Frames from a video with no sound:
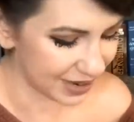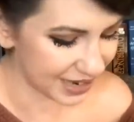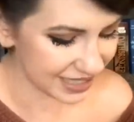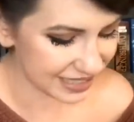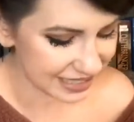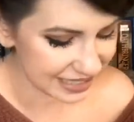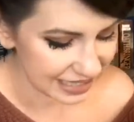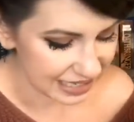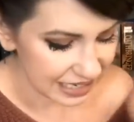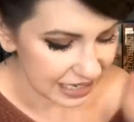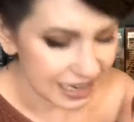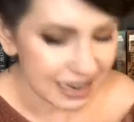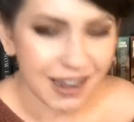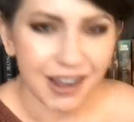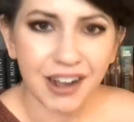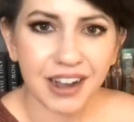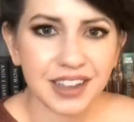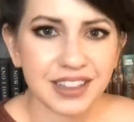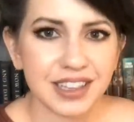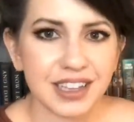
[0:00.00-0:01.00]
But
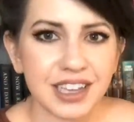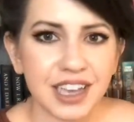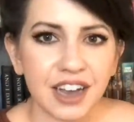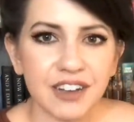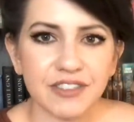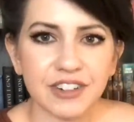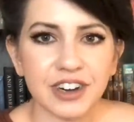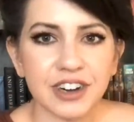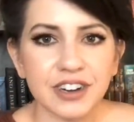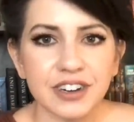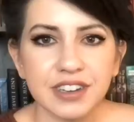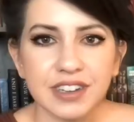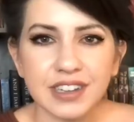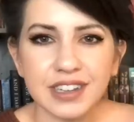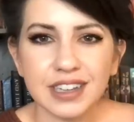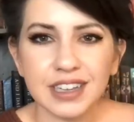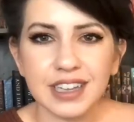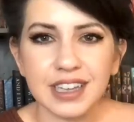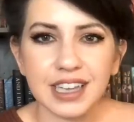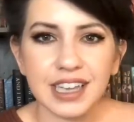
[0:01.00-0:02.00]
on the cover,
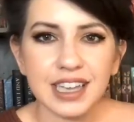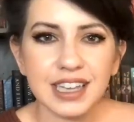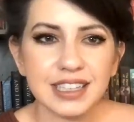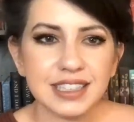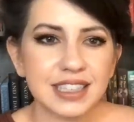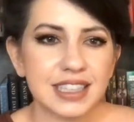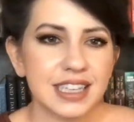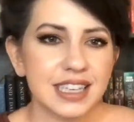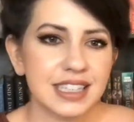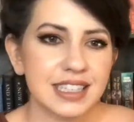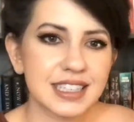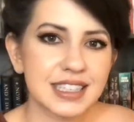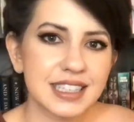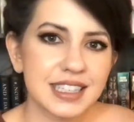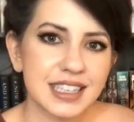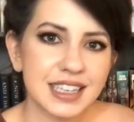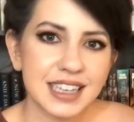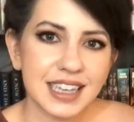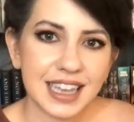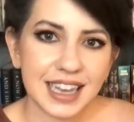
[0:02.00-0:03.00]
is this
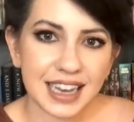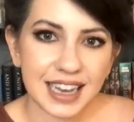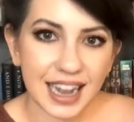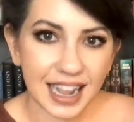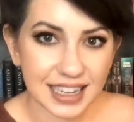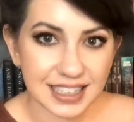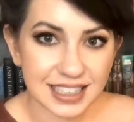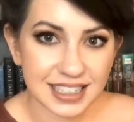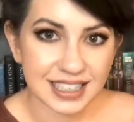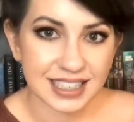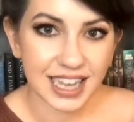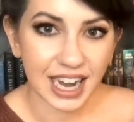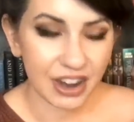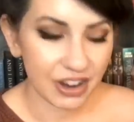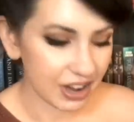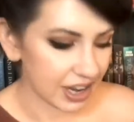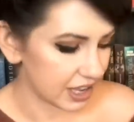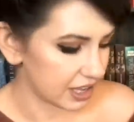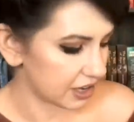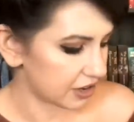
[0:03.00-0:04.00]

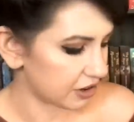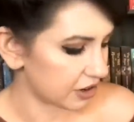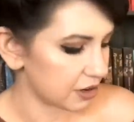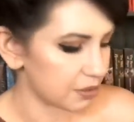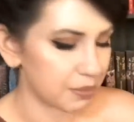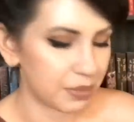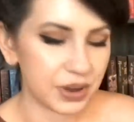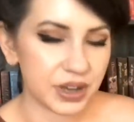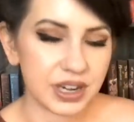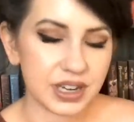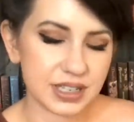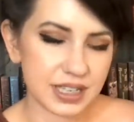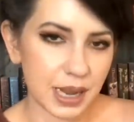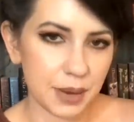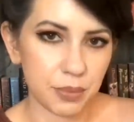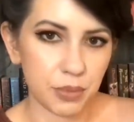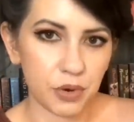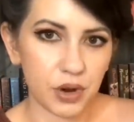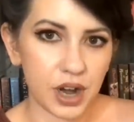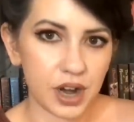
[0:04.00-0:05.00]
necessary? You couldn't put a
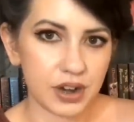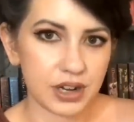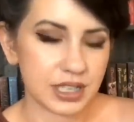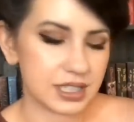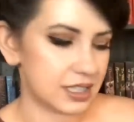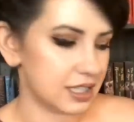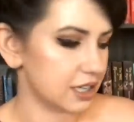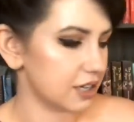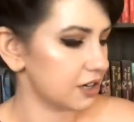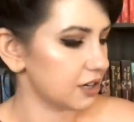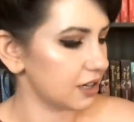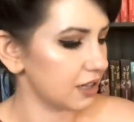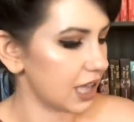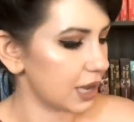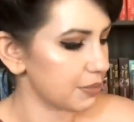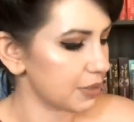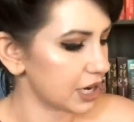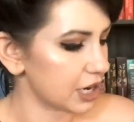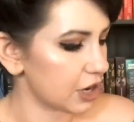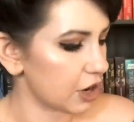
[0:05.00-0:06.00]
temporary sticker to
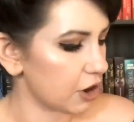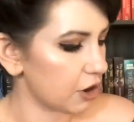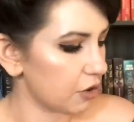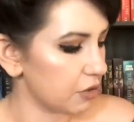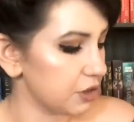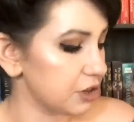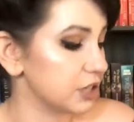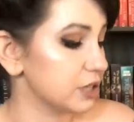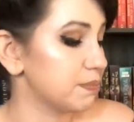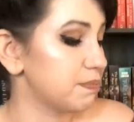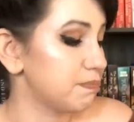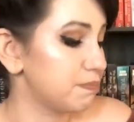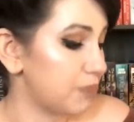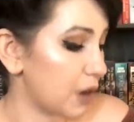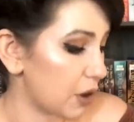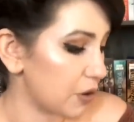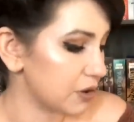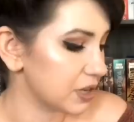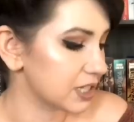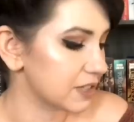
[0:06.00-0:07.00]
let me know. There's
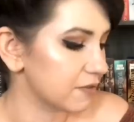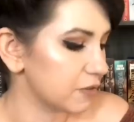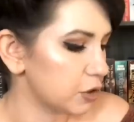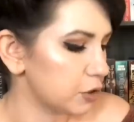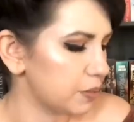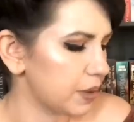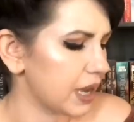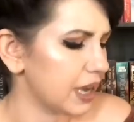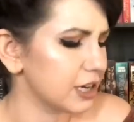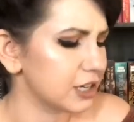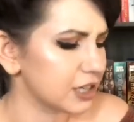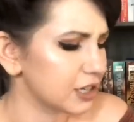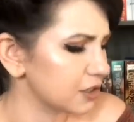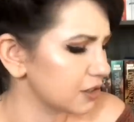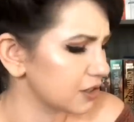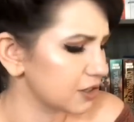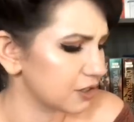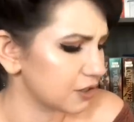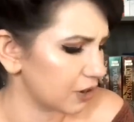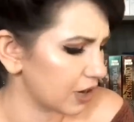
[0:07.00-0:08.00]
bonus full page
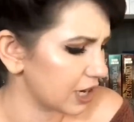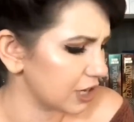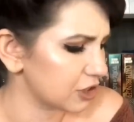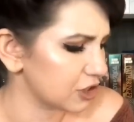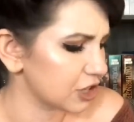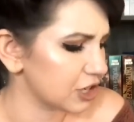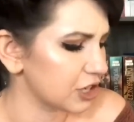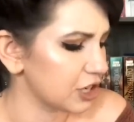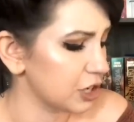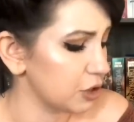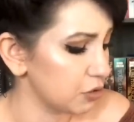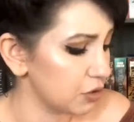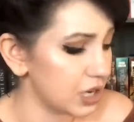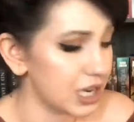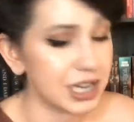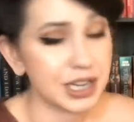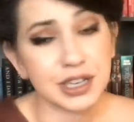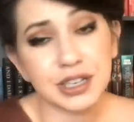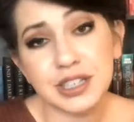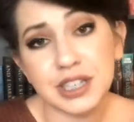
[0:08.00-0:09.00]
illustration
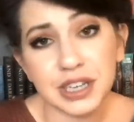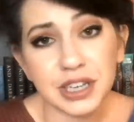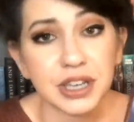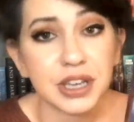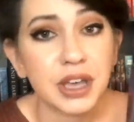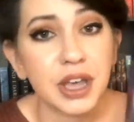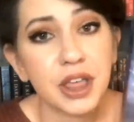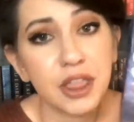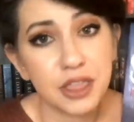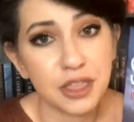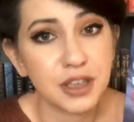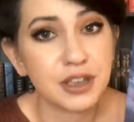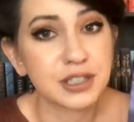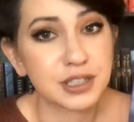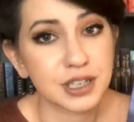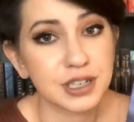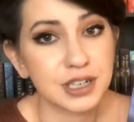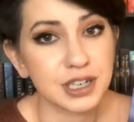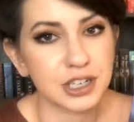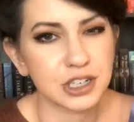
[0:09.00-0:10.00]
unique to
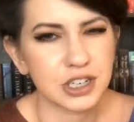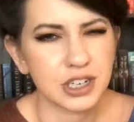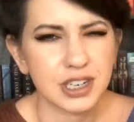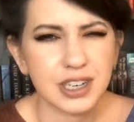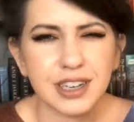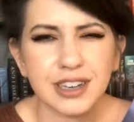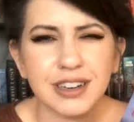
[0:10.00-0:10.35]
this edition.